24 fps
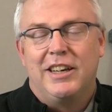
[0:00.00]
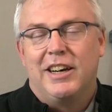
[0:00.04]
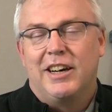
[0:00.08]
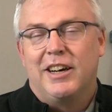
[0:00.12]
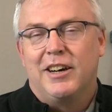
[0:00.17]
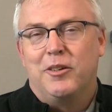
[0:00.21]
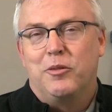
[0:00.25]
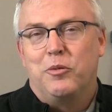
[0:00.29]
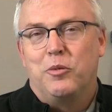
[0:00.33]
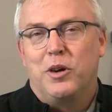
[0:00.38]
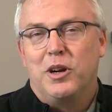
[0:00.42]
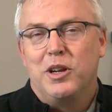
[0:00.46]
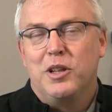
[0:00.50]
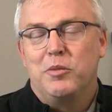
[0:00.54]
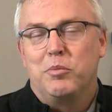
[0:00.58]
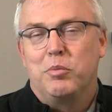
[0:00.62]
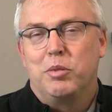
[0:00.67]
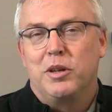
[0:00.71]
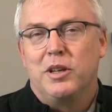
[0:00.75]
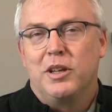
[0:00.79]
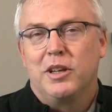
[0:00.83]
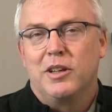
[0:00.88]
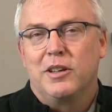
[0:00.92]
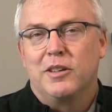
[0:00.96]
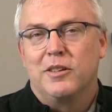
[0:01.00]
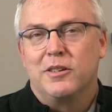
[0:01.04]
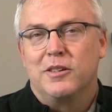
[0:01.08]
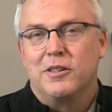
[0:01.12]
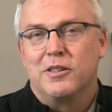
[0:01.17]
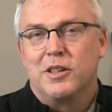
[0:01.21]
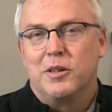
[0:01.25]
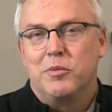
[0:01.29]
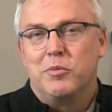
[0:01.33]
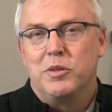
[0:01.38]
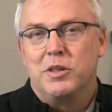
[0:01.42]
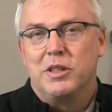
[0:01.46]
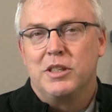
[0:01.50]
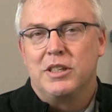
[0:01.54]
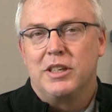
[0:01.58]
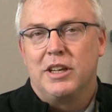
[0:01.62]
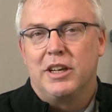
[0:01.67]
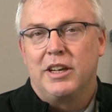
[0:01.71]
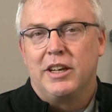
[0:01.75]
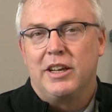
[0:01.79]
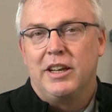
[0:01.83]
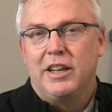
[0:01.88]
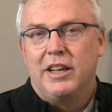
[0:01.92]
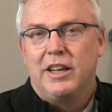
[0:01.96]
One in particular, someone
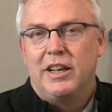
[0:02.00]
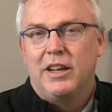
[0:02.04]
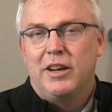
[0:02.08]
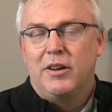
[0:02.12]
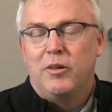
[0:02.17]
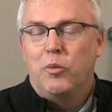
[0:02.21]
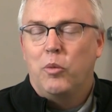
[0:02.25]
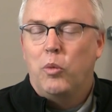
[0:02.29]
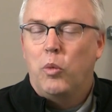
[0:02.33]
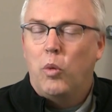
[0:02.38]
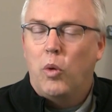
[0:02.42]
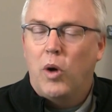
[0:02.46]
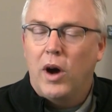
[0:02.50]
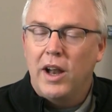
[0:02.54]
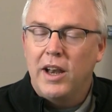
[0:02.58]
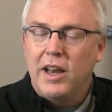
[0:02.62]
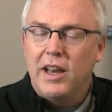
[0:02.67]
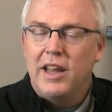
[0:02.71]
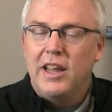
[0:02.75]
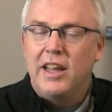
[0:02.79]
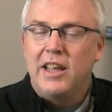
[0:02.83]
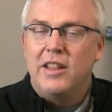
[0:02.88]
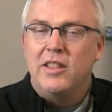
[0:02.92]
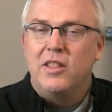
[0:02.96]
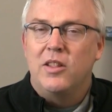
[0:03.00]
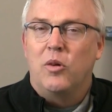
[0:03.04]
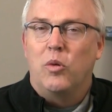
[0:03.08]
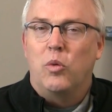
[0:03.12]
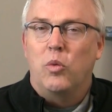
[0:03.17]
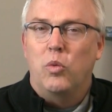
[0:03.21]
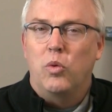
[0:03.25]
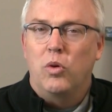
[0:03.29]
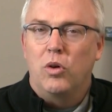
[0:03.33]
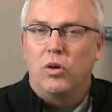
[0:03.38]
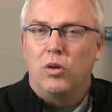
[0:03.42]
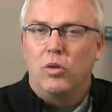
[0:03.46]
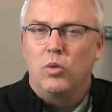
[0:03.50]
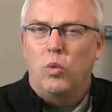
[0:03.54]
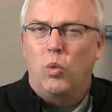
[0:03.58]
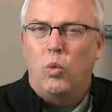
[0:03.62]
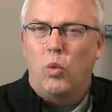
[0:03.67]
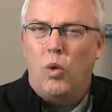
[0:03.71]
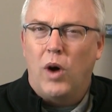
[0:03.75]
said, "What in the world?